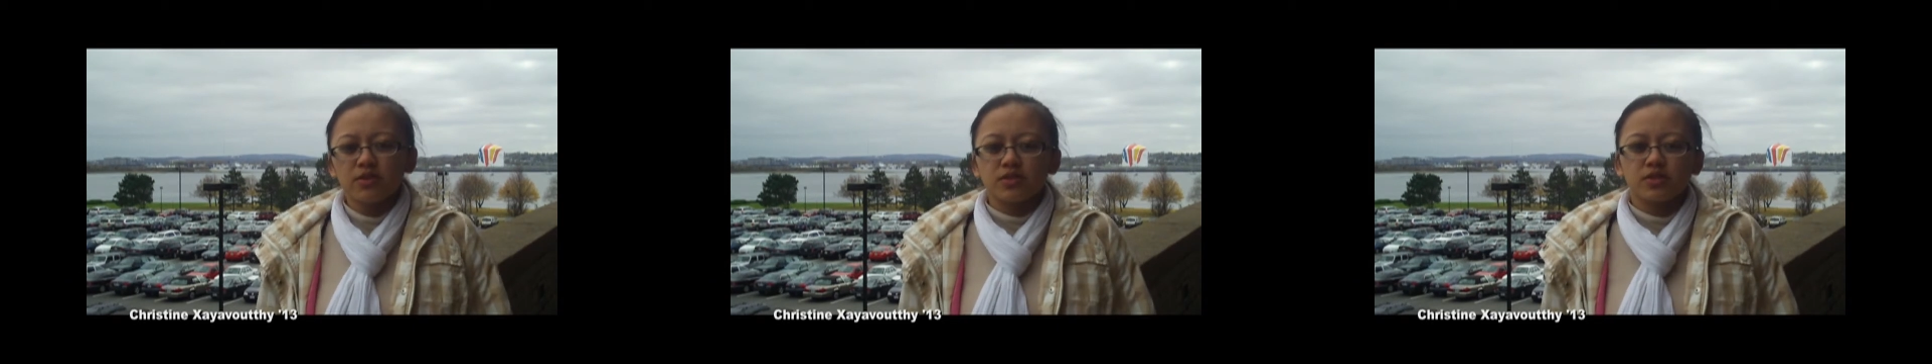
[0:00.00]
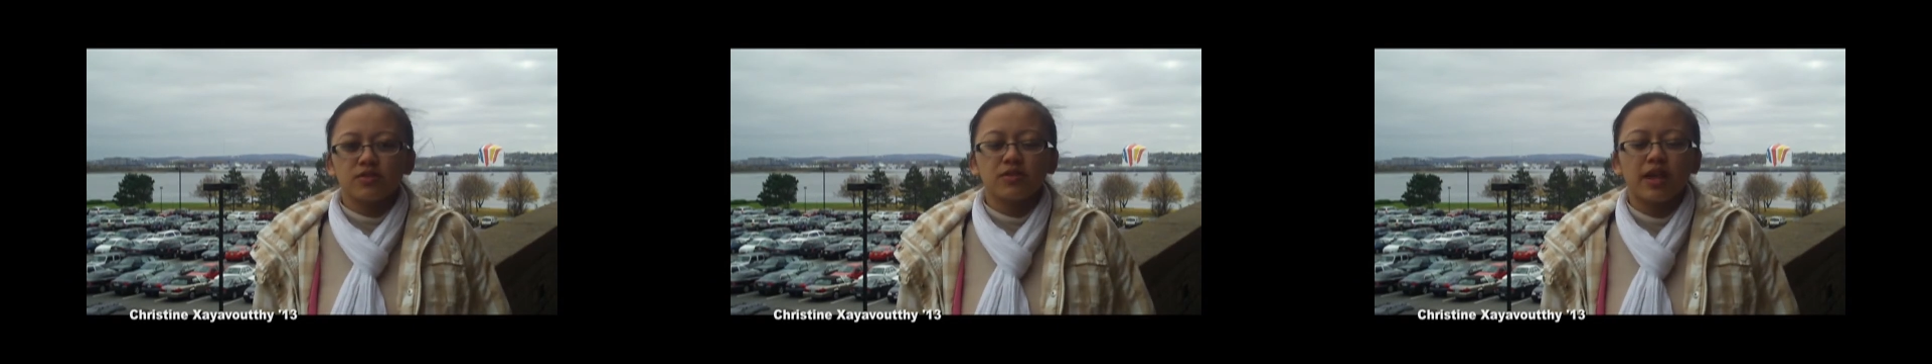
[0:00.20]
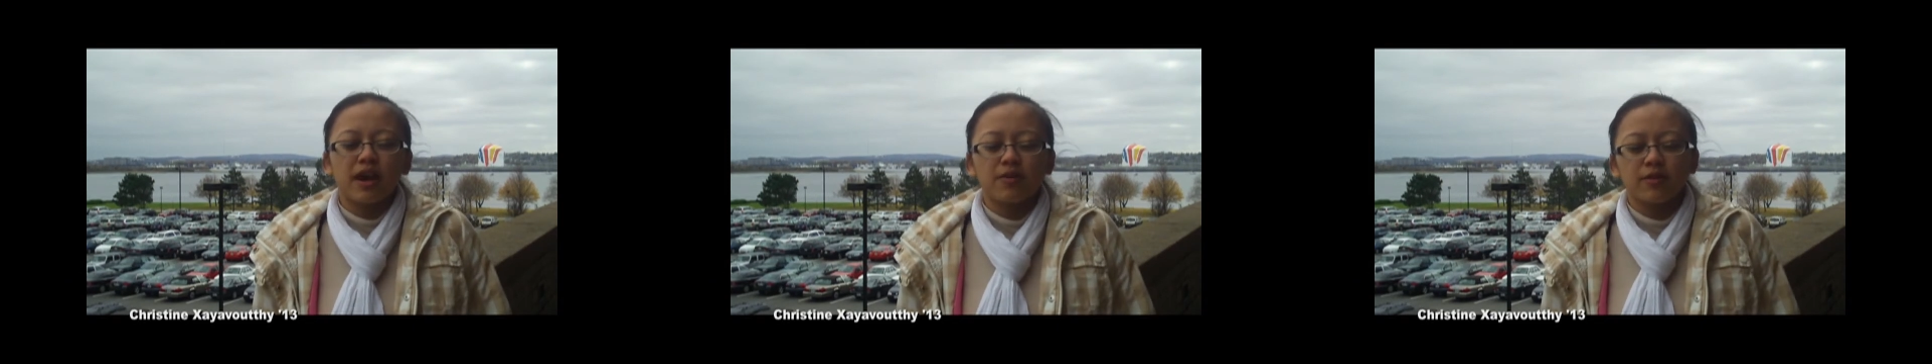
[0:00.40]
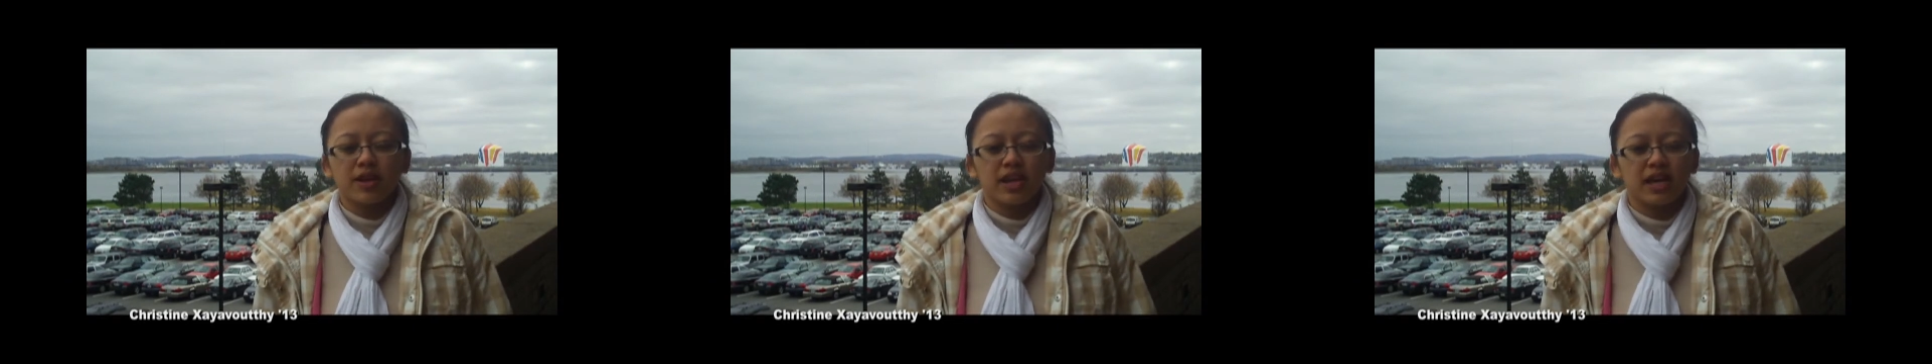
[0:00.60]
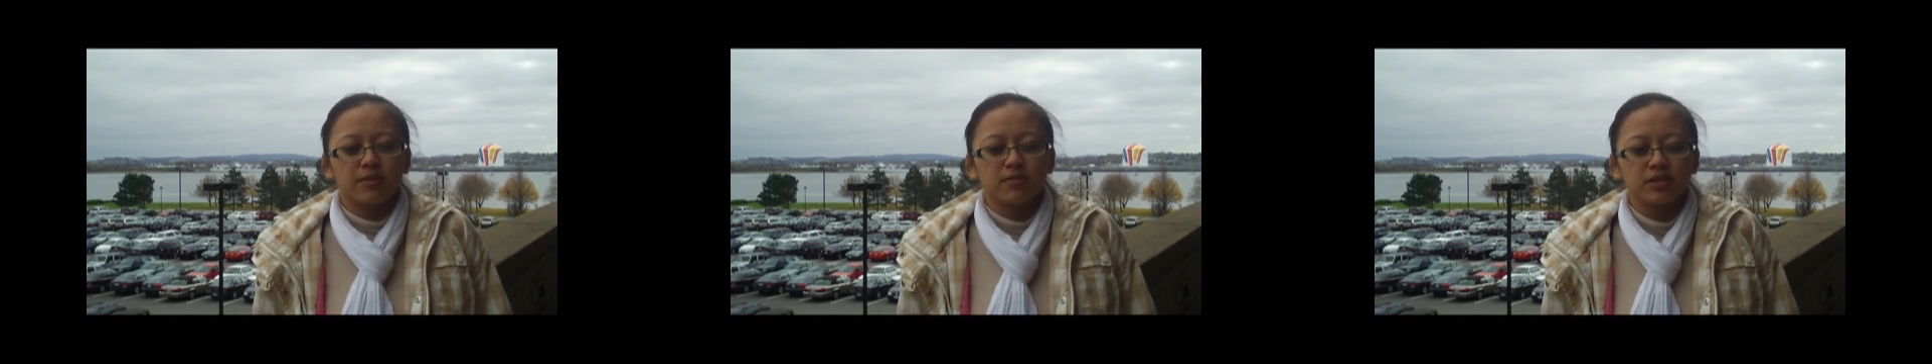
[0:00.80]
so now we're
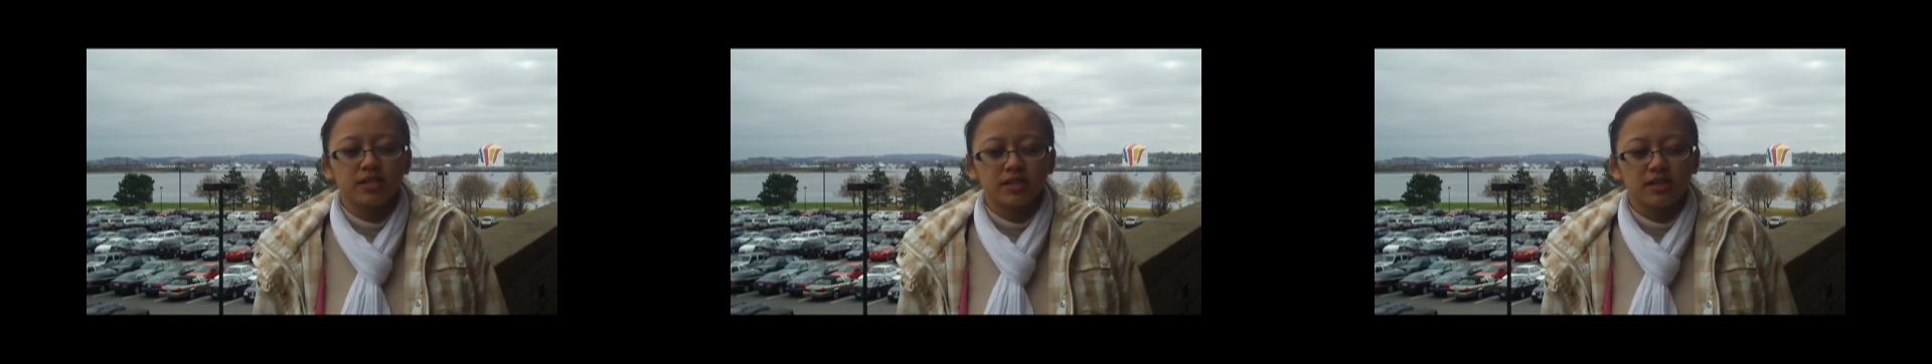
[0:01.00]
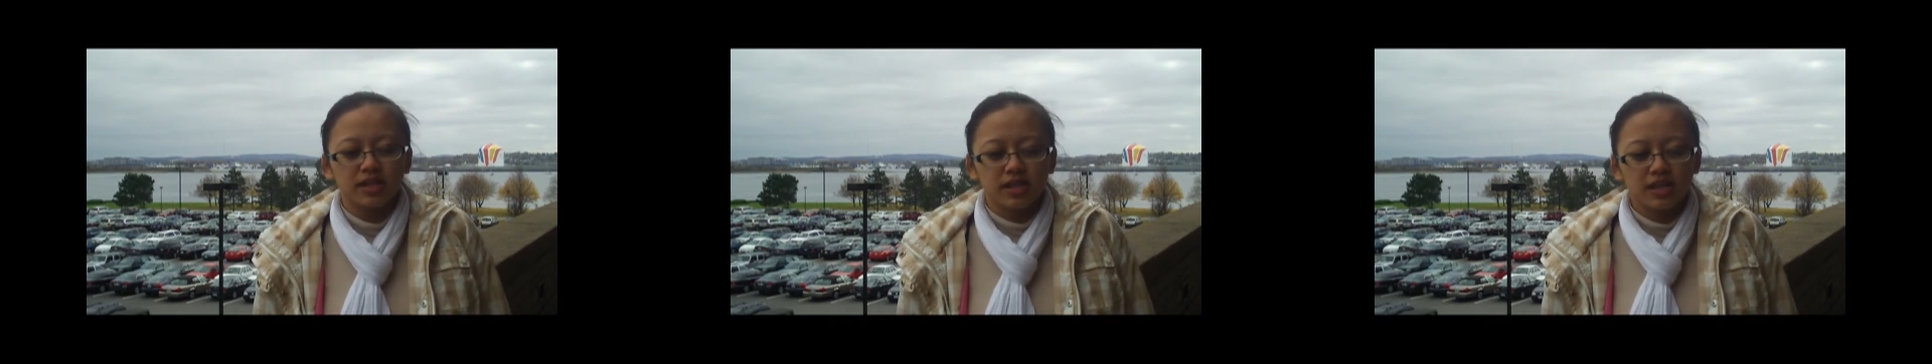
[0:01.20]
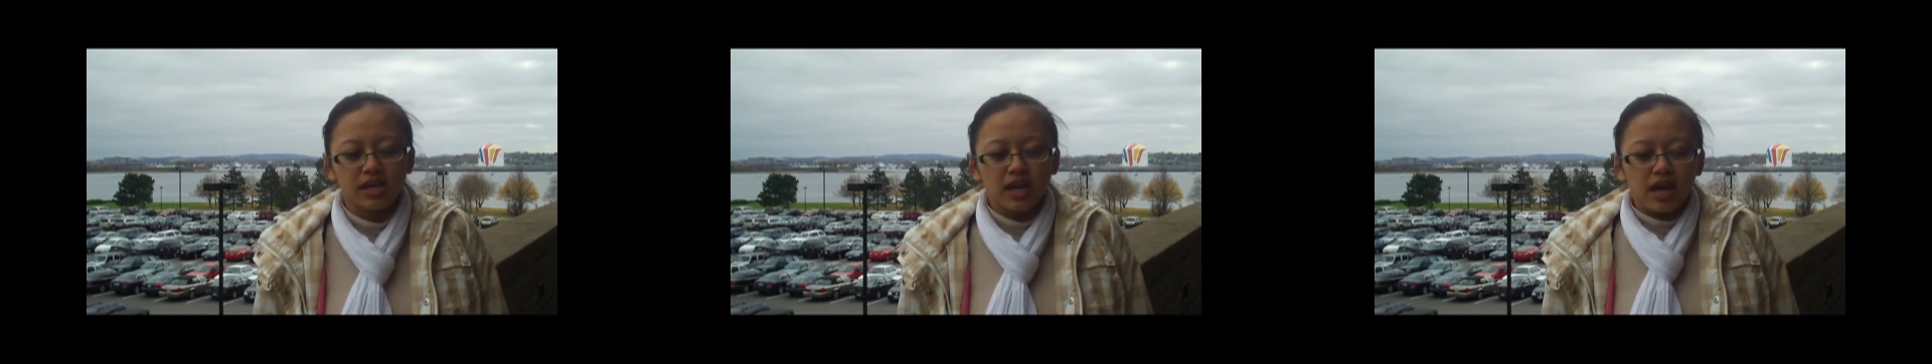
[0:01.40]
able to like